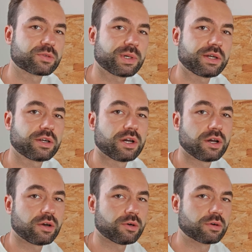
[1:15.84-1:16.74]
square
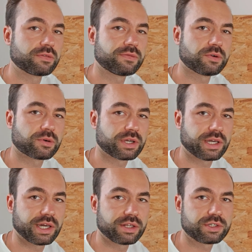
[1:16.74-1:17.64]
or 4
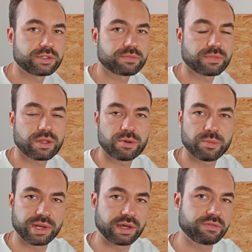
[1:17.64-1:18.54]
gauge.
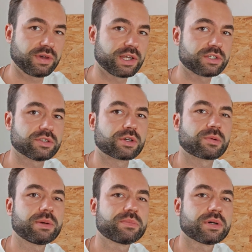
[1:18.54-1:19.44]
When I finish the
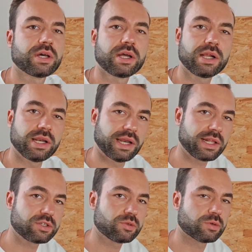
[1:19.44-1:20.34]
crimp,
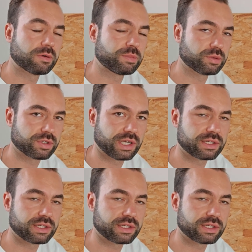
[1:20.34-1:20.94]
let's do a pull